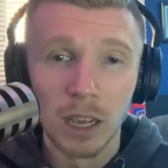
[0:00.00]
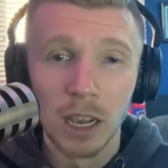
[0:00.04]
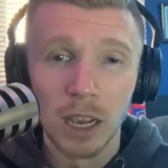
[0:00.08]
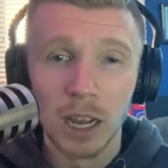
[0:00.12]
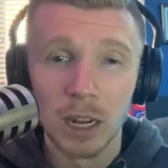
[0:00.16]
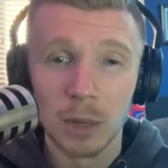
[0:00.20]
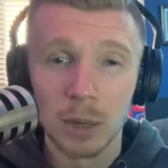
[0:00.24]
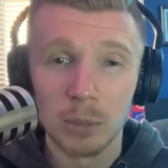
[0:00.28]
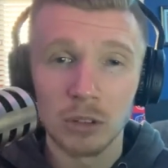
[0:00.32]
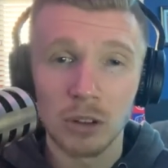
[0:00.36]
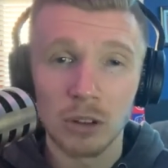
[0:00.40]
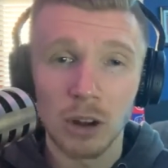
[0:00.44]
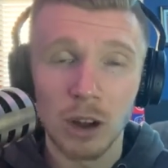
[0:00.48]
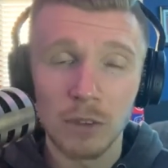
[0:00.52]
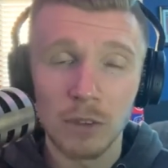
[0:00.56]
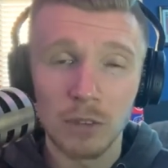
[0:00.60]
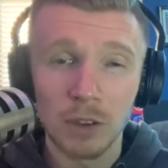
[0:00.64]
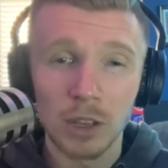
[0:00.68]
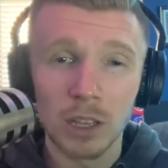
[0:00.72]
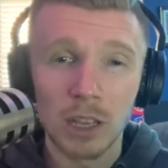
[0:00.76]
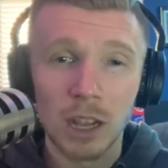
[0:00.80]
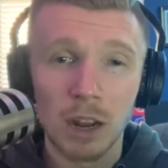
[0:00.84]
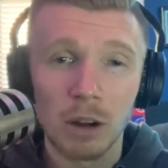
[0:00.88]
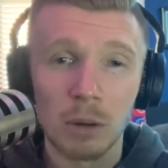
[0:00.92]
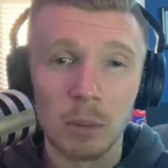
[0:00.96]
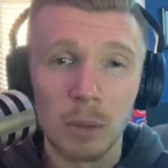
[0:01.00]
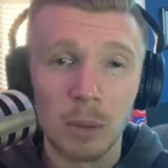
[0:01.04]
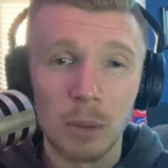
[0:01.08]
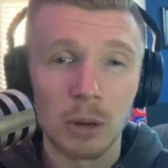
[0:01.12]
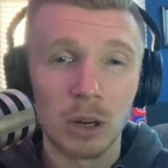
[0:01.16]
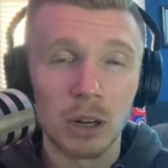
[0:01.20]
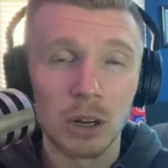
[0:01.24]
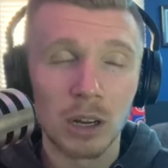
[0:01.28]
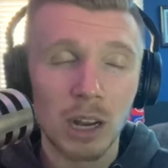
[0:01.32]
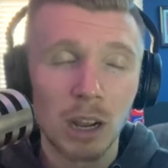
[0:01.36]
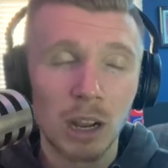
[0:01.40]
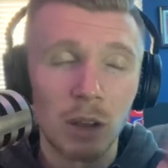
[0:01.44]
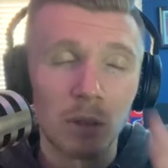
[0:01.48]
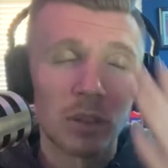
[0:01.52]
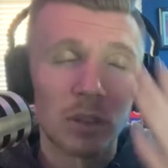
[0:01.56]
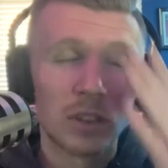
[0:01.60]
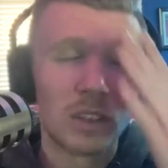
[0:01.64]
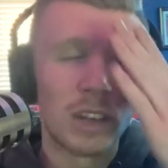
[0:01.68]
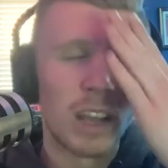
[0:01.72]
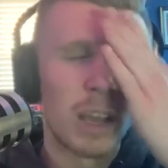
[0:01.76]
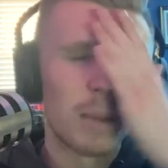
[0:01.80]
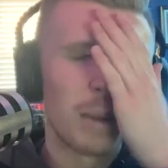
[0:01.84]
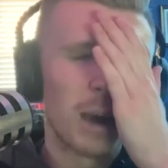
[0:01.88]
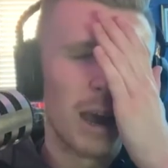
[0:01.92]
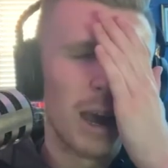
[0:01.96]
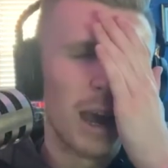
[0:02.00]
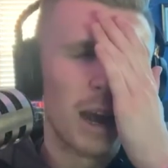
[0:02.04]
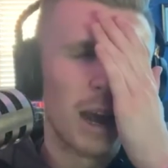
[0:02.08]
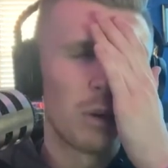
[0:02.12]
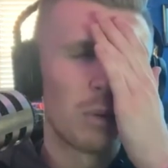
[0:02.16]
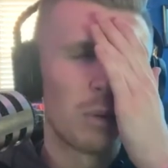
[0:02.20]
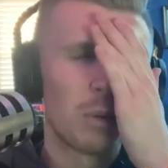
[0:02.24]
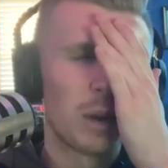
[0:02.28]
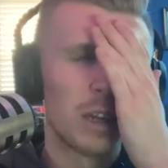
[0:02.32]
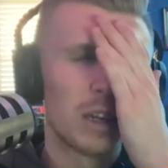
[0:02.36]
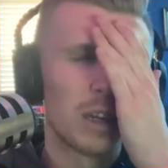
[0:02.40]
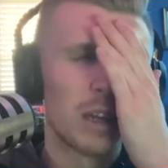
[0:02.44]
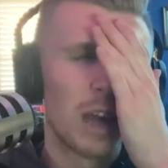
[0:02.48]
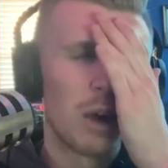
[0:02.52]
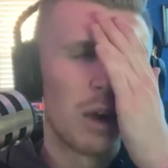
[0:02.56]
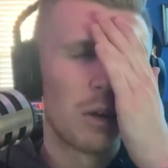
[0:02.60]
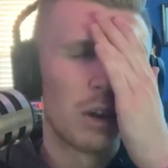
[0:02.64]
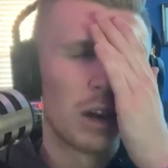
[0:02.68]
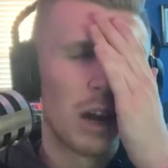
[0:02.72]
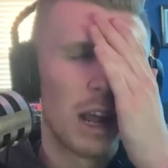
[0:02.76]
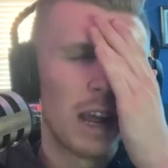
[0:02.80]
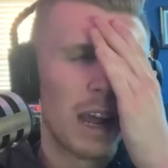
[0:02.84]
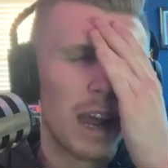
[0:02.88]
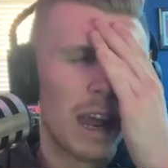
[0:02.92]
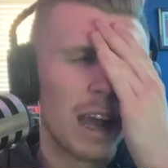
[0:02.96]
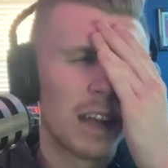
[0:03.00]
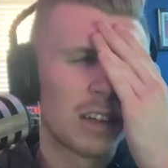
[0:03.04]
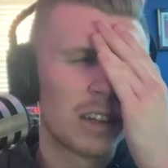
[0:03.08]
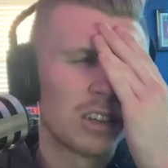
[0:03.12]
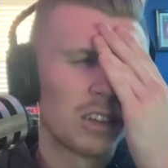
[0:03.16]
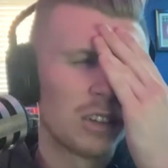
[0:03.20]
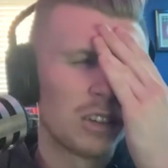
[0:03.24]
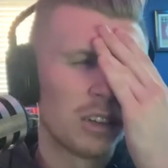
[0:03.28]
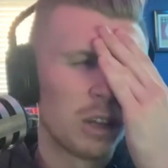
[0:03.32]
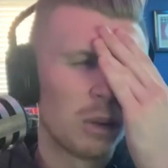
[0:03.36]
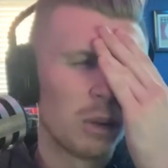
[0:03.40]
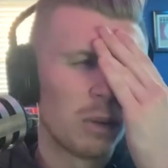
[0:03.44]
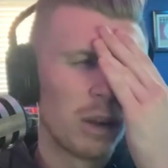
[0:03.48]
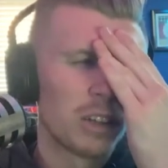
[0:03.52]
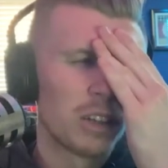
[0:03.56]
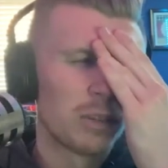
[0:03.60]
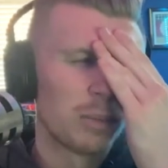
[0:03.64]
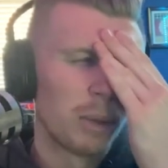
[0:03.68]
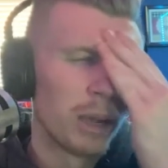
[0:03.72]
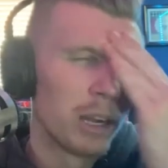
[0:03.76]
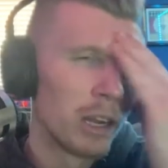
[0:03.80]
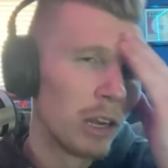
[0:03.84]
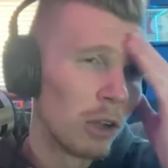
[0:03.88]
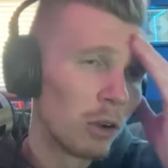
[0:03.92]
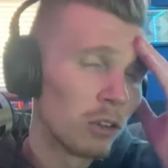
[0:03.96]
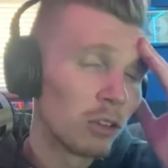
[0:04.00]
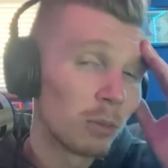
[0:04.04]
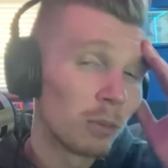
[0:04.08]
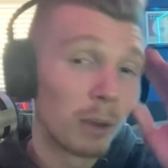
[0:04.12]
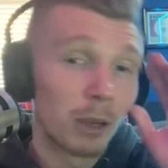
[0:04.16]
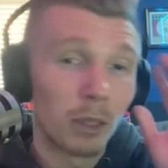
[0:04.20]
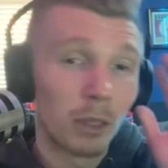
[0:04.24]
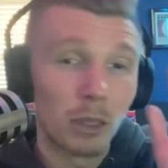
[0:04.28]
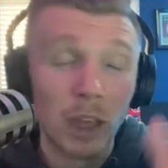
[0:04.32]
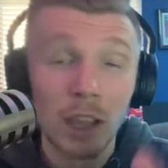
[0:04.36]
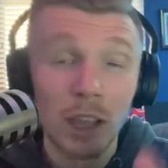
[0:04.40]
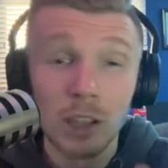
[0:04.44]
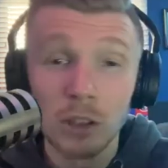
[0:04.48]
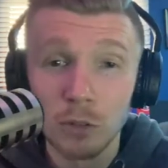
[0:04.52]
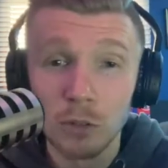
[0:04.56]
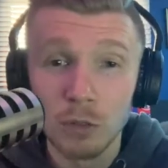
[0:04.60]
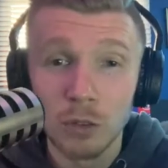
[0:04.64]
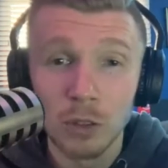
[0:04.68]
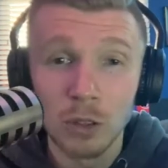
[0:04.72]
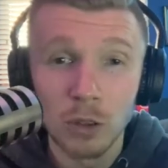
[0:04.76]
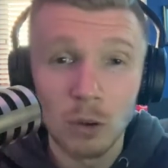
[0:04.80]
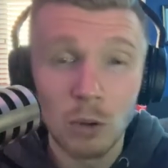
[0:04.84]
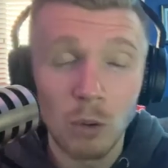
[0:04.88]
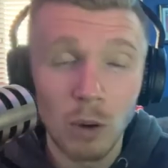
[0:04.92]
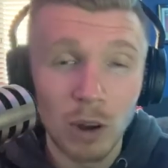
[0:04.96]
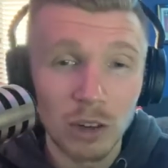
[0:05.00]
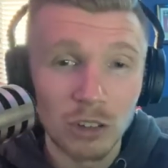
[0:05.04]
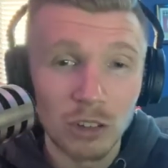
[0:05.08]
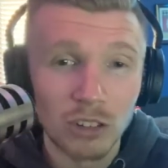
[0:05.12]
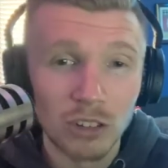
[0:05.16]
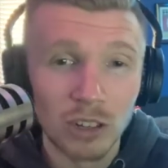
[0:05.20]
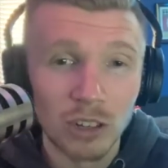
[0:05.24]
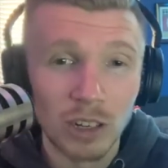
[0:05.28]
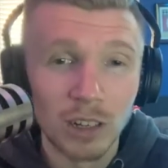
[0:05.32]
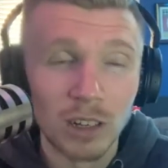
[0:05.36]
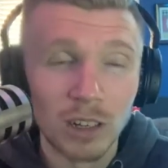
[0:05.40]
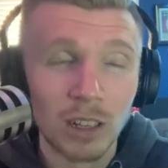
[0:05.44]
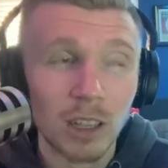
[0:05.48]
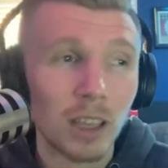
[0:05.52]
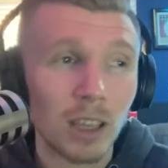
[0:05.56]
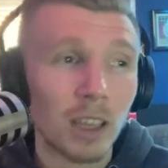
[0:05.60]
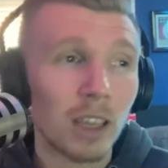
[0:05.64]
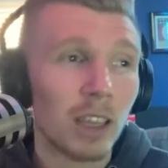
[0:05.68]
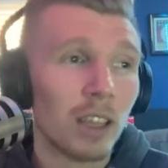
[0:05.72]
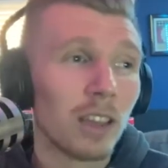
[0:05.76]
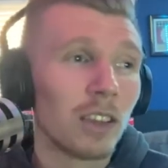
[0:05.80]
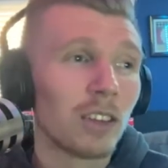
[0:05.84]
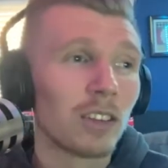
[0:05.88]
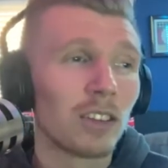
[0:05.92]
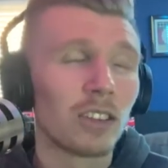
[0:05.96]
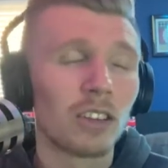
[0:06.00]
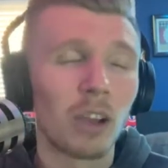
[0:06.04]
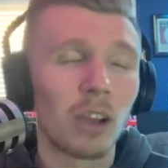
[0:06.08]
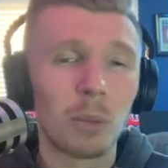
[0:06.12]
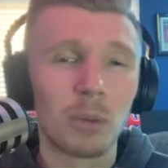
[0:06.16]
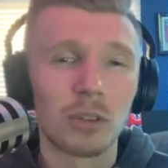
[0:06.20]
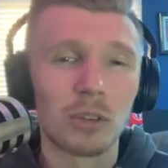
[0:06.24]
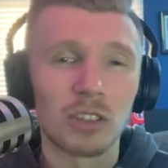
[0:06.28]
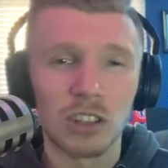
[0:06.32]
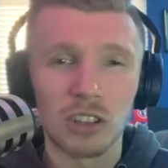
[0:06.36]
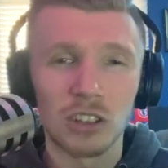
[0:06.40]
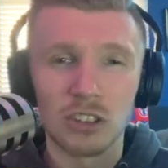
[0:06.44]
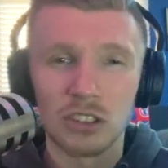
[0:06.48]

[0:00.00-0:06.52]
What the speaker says: And I'm sorry if I can't remember your account's name. I had it written down and I accidentally erased my notes. But thank you for the question. This is almost like